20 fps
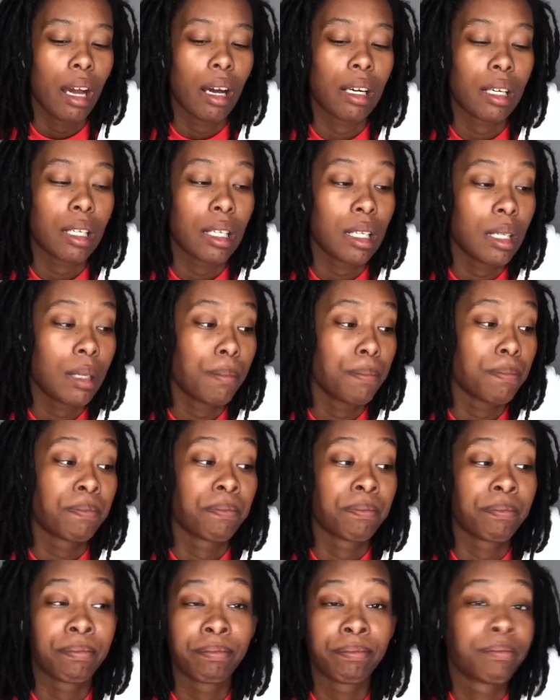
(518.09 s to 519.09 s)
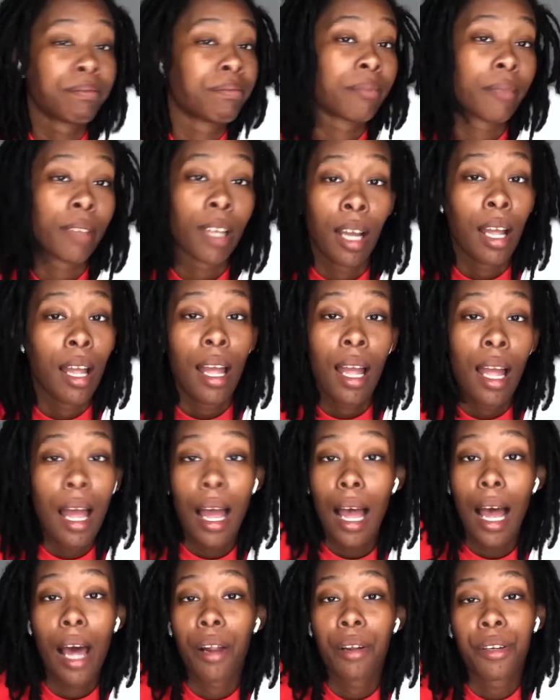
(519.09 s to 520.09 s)

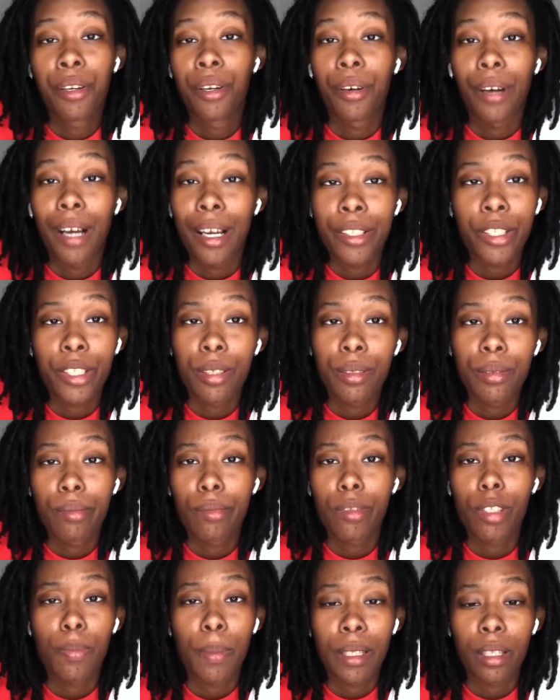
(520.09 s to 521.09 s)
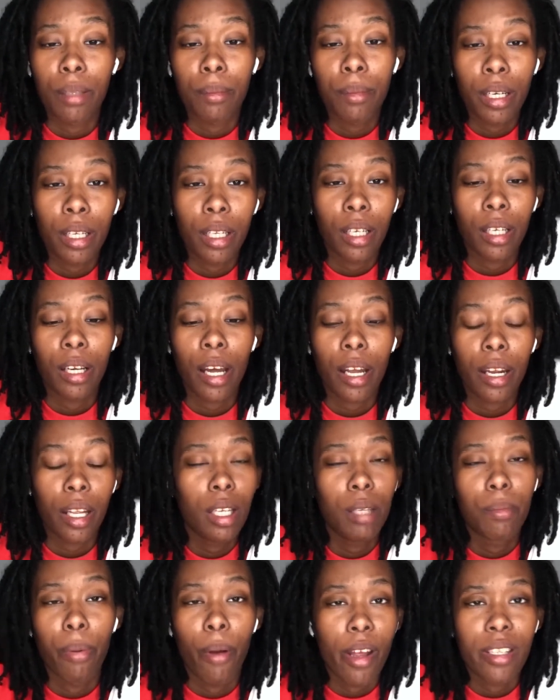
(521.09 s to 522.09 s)
I don't know, I just spent the money and got a
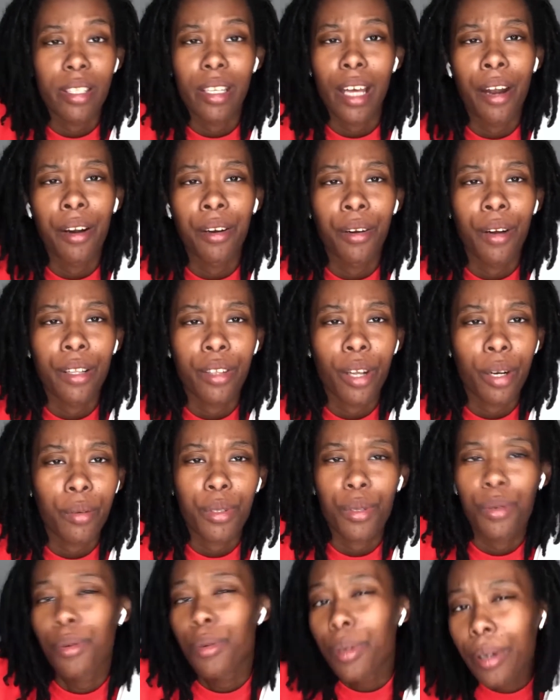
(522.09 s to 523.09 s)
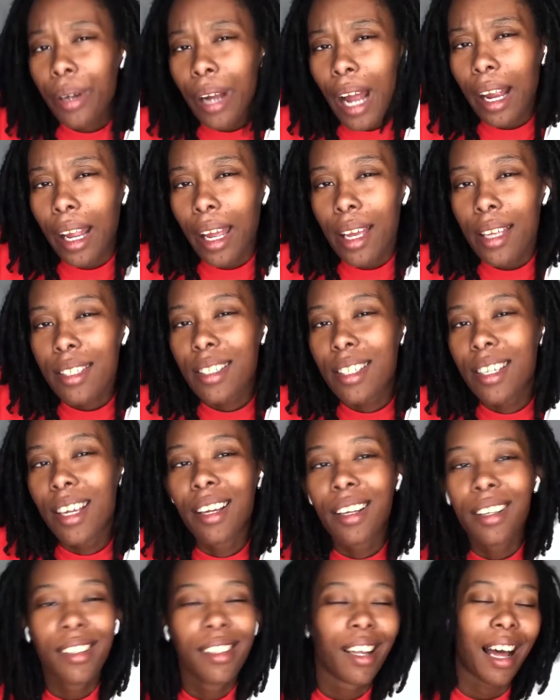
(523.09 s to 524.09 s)
heat press. I don't know, I thought it was cooler, I guess.
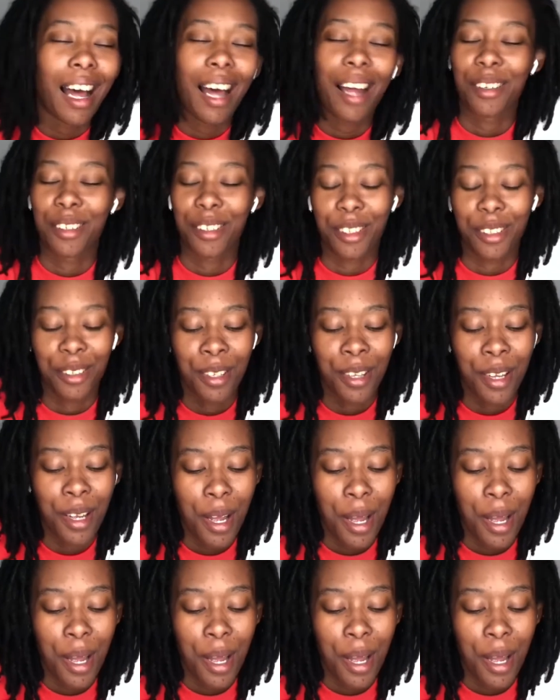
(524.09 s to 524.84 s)
I don't know.